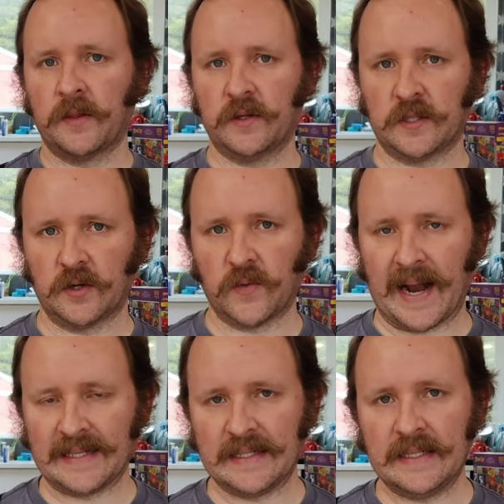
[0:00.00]
There's a
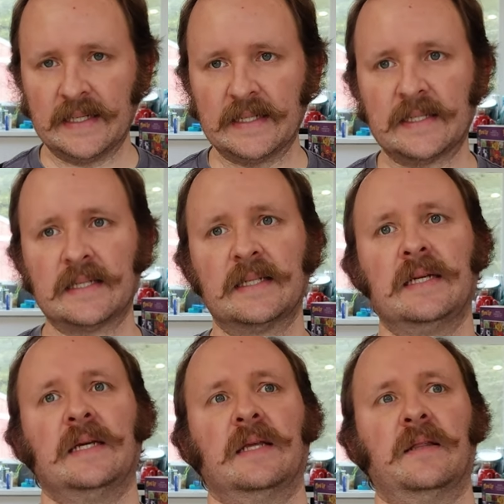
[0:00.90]
grassiness.
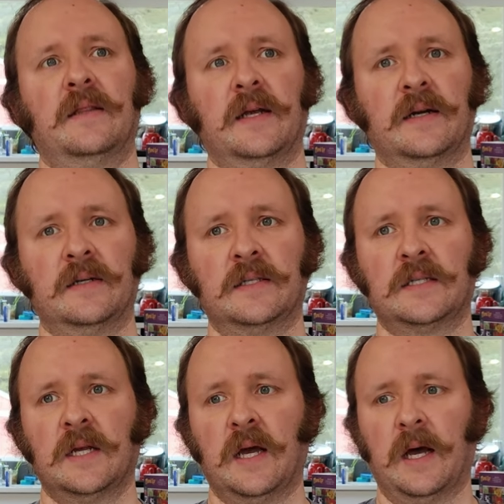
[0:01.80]
There's